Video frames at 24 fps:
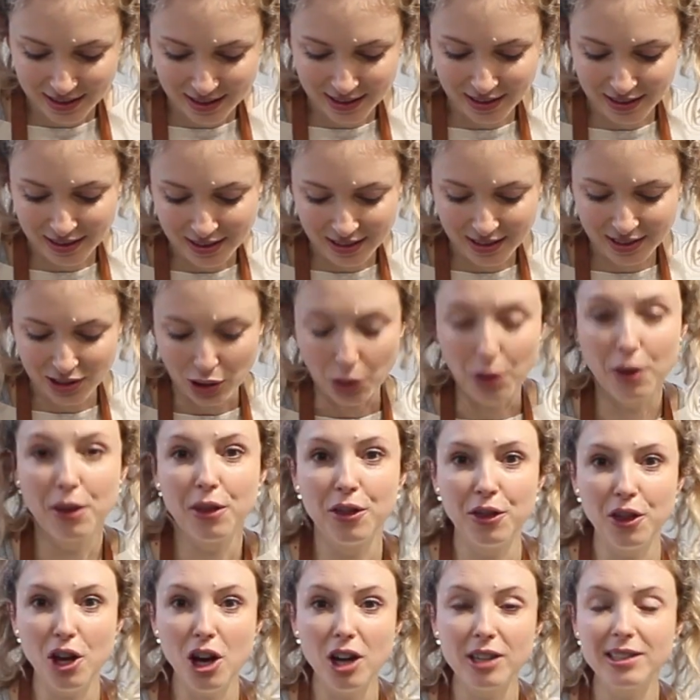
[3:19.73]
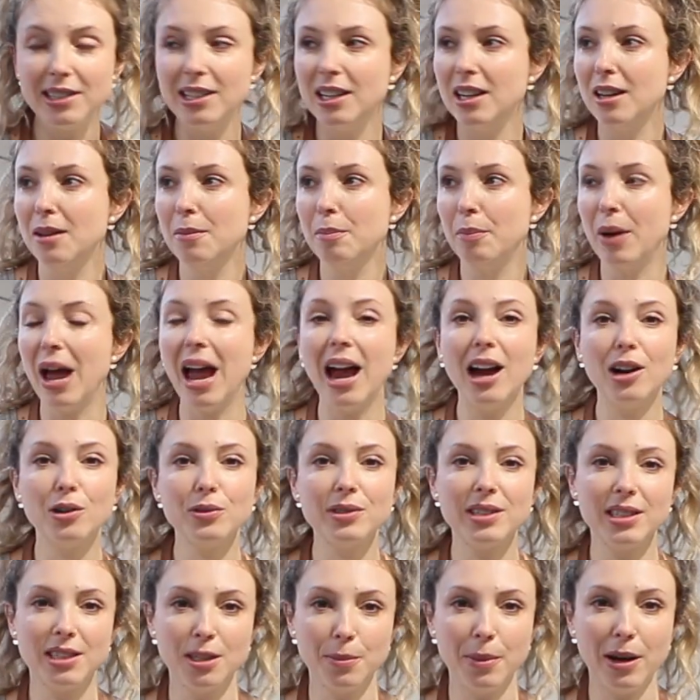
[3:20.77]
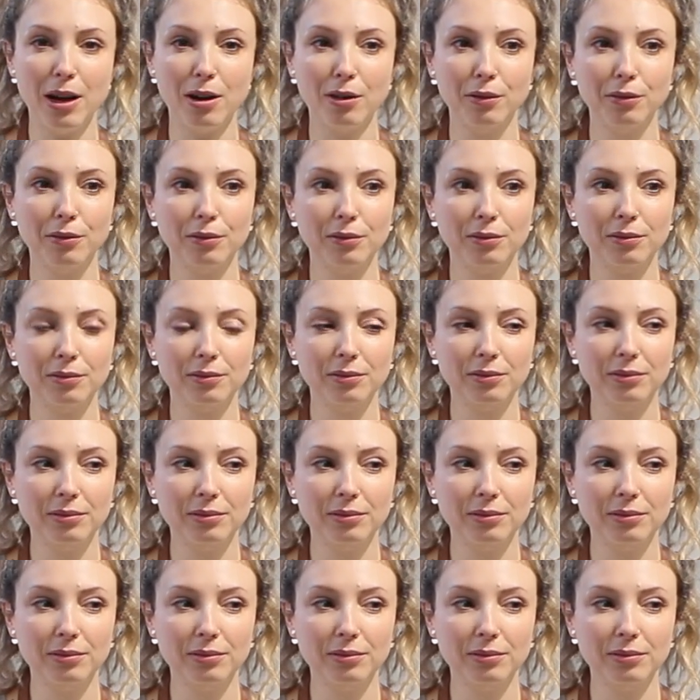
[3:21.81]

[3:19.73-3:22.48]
so 30 pounds is about